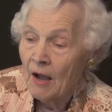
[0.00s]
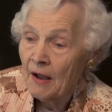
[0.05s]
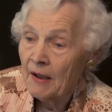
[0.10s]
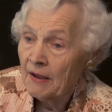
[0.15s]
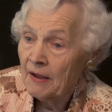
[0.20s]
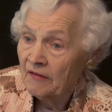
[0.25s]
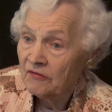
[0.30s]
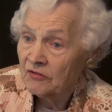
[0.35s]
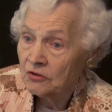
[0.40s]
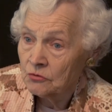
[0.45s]
I
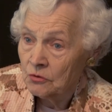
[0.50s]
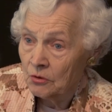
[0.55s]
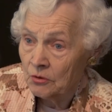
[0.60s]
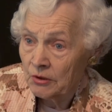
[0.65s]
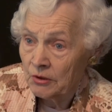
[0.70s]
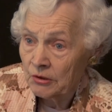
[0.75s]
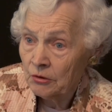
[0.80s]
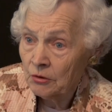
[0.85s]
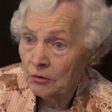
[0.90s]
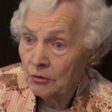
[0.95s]
have a
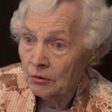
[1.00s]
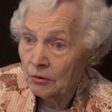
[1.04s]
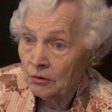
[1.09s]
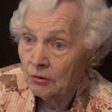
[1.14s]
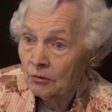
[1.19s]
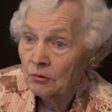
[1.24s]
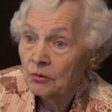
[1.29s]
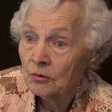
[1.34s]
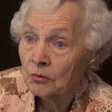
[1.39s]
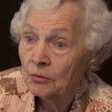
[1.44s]
daughter
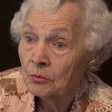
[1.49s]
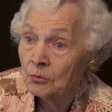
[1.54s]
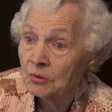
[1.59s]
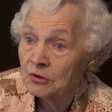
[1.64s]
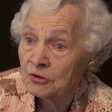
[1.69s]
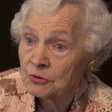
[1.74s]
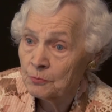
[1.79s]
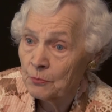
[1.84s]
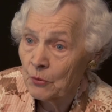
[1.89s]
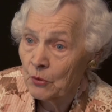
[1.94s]
who
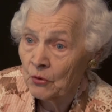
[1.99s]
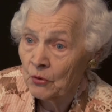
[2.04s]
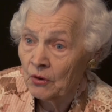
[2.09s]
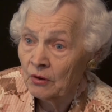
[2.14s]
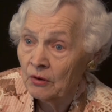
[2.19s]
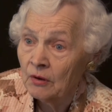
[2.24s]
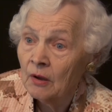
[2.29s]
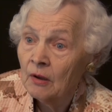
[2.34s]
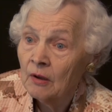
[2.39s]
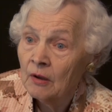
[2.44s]
was
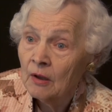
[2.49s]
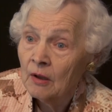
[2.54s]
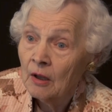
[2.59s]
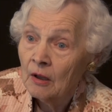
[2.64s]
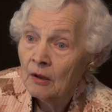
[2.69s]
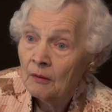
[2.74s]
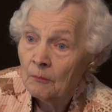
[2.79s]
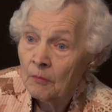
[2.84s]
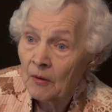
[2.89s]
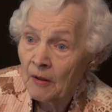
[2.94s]
born
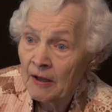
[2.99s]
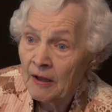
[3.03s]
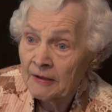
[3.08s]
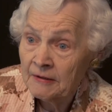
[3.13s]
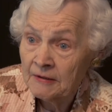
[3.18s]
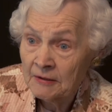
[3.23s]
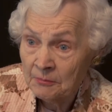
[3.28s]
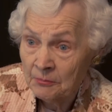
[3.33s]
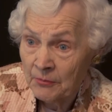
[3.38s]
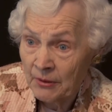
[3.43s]

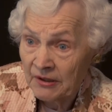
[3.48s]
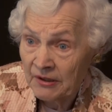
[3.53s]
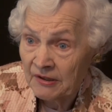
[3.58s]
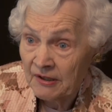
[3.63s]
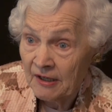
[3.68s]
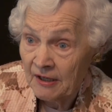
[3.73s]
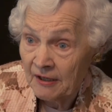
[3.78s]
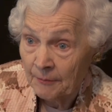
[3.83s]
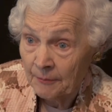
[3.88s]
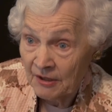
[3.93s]
blind and brain
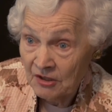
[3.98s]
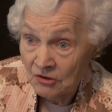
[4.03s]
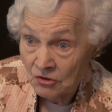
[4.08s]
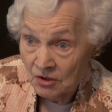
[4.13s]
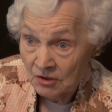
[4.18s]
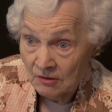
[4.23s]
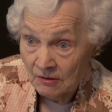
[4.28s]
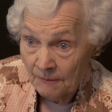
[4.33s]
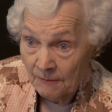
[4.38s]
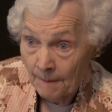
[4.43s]

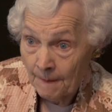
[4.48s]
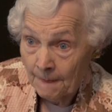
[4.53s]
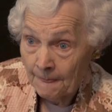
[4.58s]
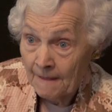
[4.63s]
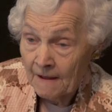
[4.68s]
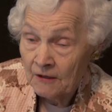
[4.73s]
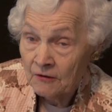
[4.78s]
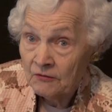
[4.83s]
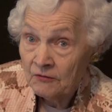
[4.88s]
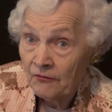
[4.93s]
damaged.
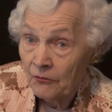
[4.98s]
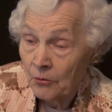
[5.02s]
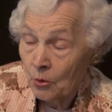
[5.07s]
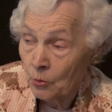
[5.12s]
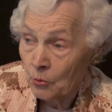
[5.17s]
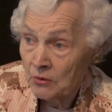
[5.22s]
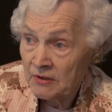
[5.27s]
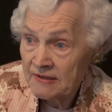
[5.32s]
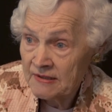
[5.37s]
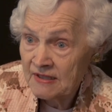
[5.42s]
For
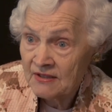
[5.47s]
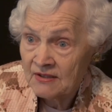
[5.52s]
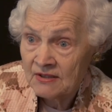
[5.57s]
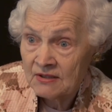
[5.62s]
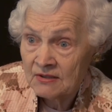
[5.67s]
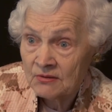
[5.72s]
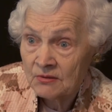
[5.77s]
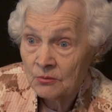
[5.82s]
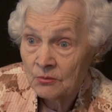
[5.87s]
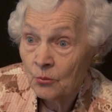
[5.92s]

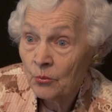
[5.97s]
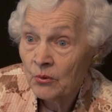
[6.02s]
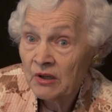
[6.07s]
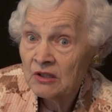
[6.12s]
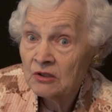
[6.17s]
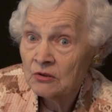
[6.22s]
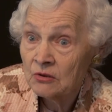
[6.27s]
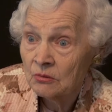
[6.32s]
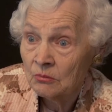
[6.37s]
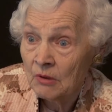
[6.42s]
reasons we
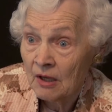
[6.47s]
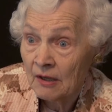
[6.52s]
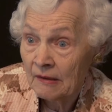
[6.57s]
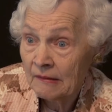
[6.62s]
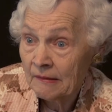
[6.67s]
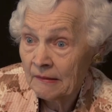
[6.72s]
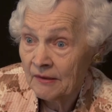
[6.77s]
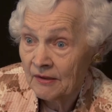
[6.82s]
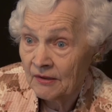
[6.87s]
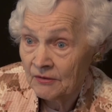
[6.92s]
do
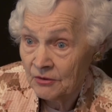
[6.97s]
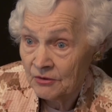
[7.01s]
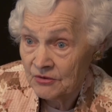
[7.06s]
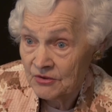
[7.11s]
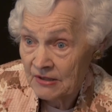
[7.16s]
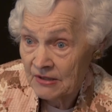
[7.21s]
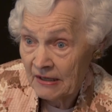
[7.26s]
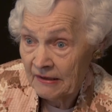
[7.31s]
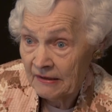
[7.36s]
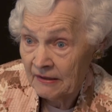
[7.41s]
not
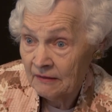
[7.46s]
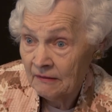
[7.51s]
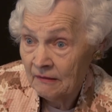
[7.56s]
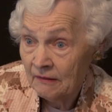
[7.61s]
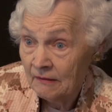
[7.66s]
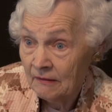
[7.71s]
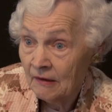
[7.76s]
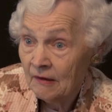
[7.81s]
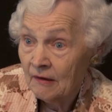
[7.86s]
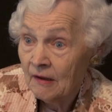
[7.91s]
understand,
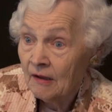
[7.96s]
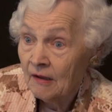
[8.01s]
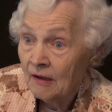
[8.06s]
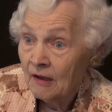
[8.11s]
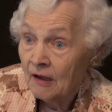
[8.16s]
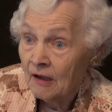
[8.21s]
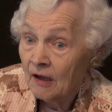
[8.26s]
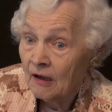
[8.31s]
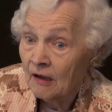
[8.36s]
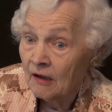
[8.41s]

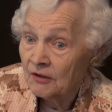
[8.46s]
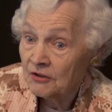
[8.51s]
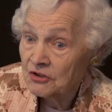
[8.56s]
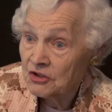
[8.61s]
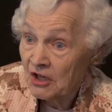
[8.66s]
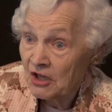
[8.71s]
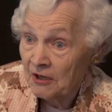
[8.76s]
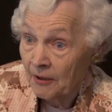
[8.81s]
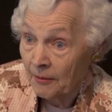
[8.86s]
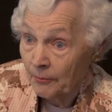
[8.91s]

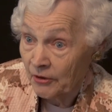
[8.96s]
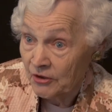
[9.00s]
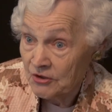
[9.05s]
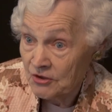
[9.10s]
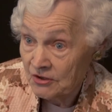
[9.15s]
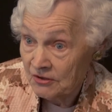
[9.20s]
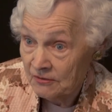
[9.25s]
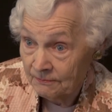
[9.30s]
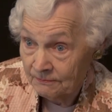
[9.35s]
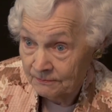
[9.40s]
she
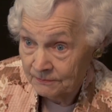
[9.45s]
hemorrhaged.